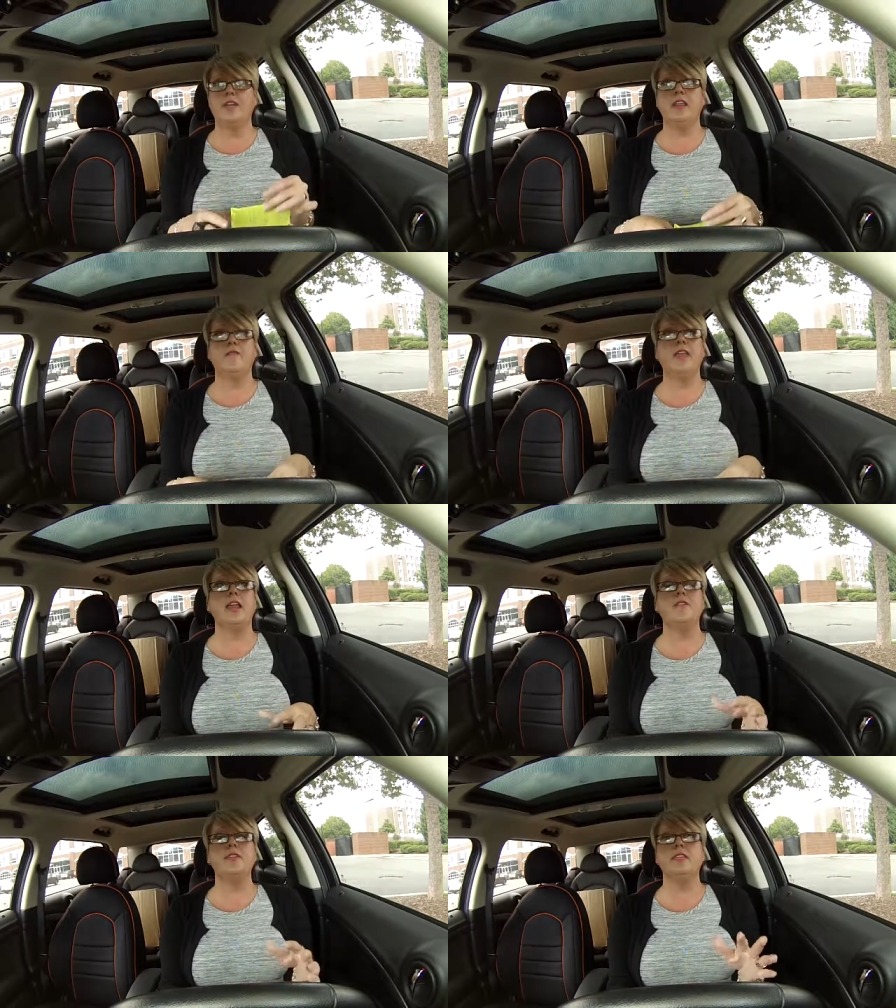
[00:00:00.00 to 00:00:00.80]
And if
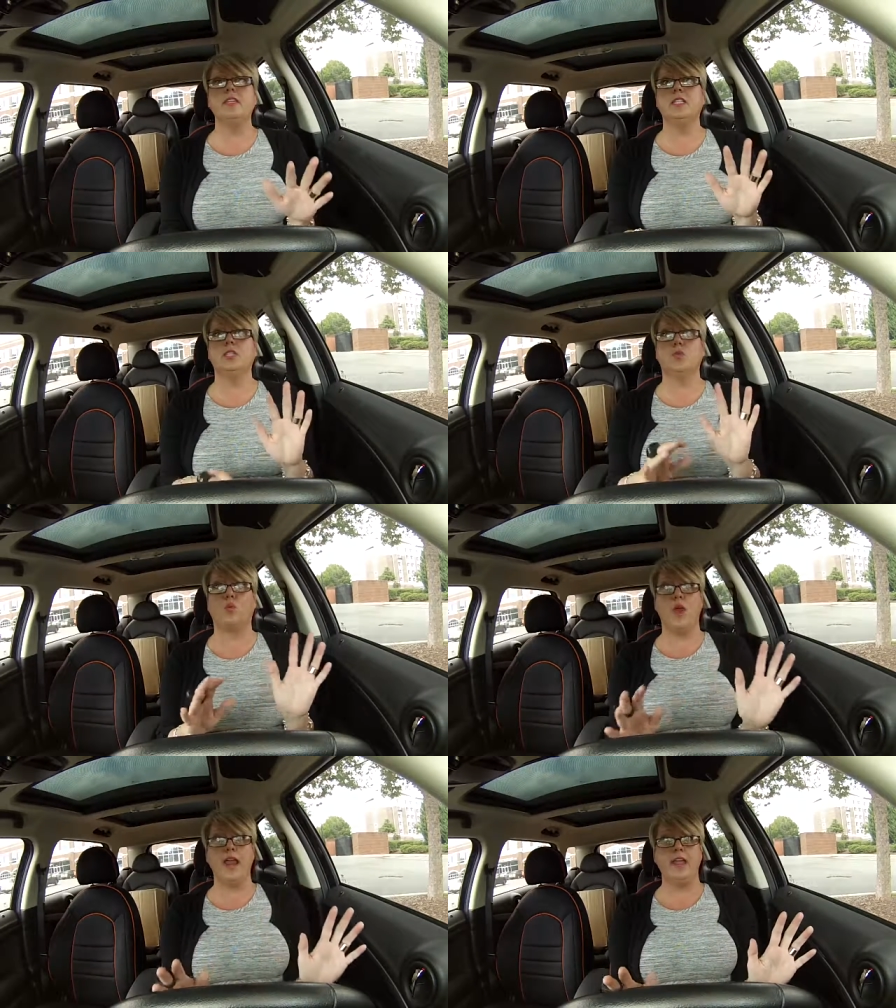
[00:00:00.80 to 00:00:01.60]
everything is
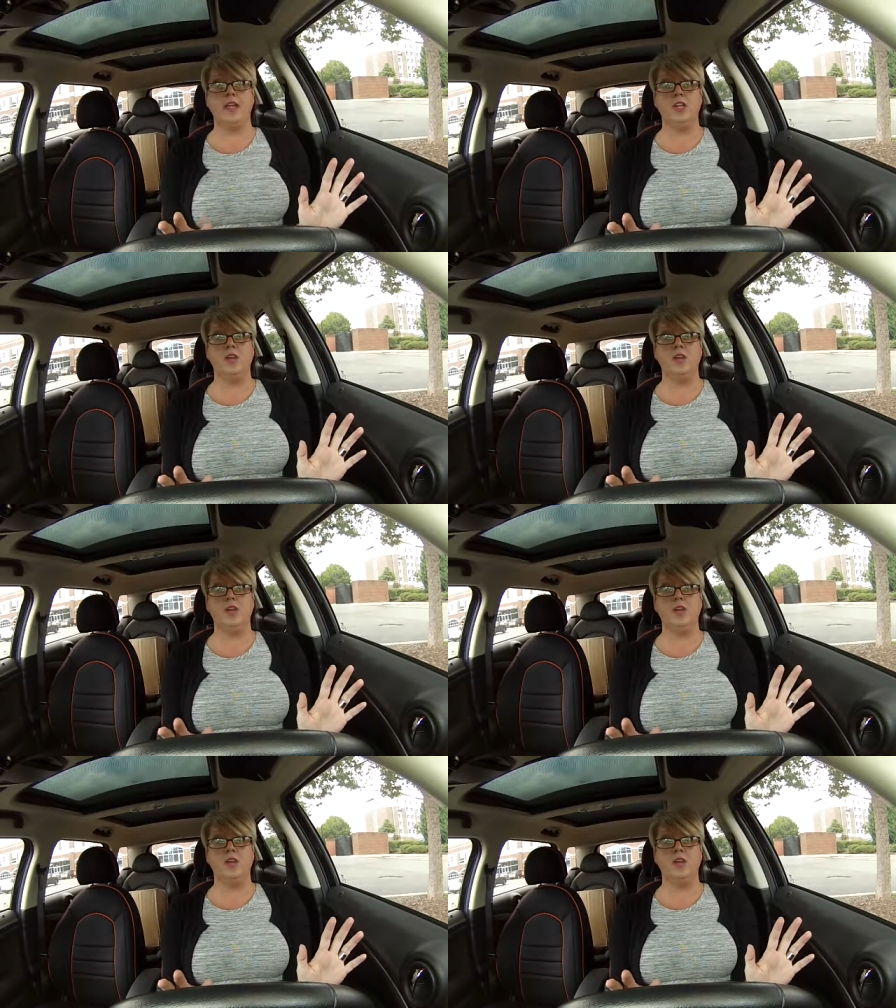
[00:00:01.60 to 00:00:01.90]
great and